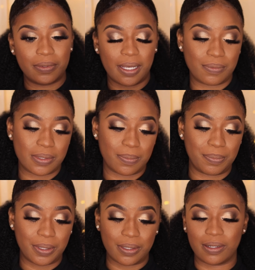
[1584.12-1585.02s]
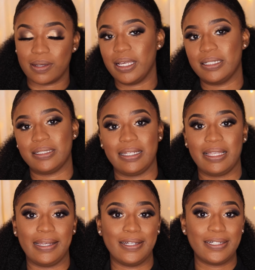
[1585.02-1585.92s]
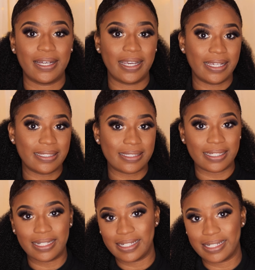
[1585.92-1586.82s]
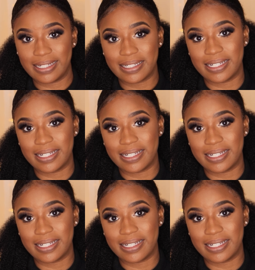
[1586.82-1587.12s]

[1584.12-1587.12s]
I was building on that chain like crazy.